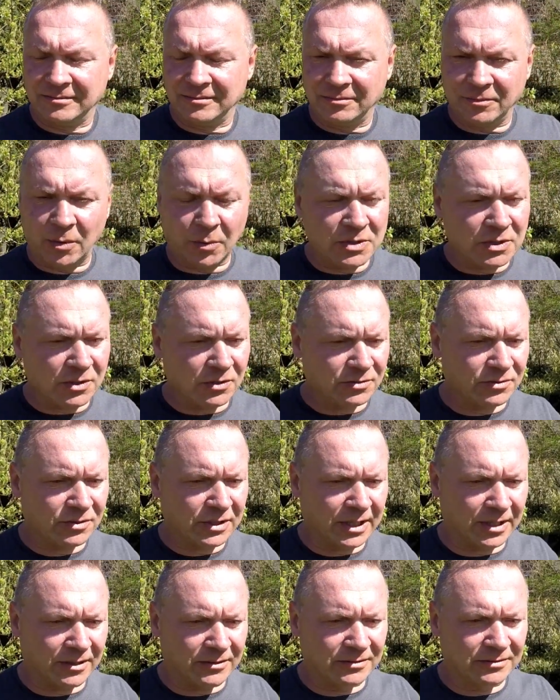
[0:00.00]
what was I going to do
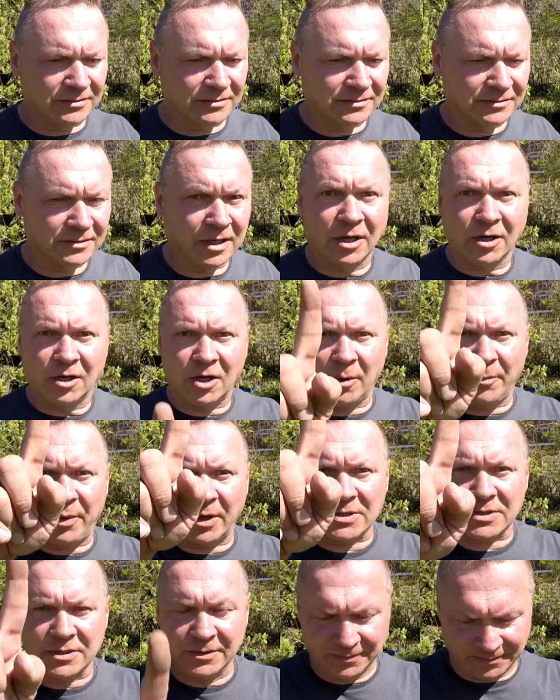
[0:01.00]
now? Compost.